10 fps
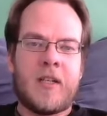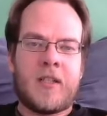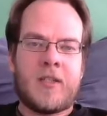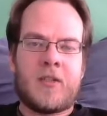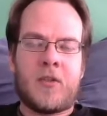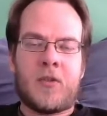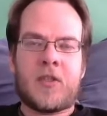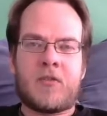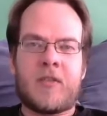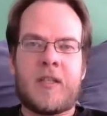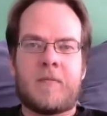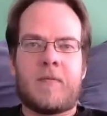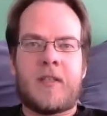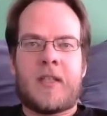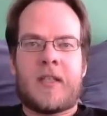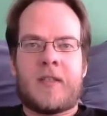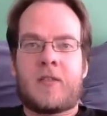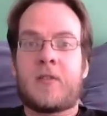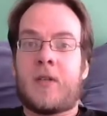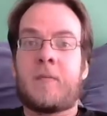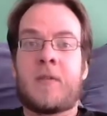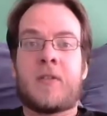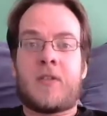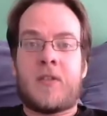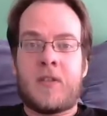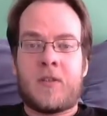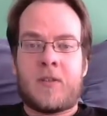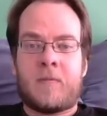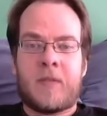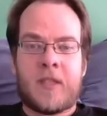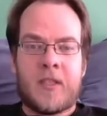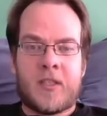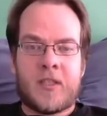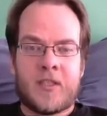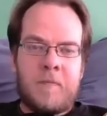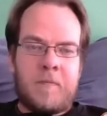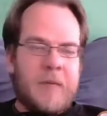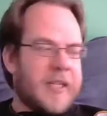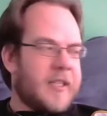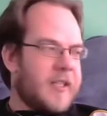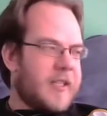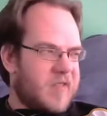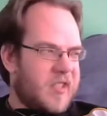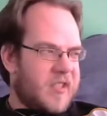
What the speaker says: to stream and to upload to YouTube, because back in,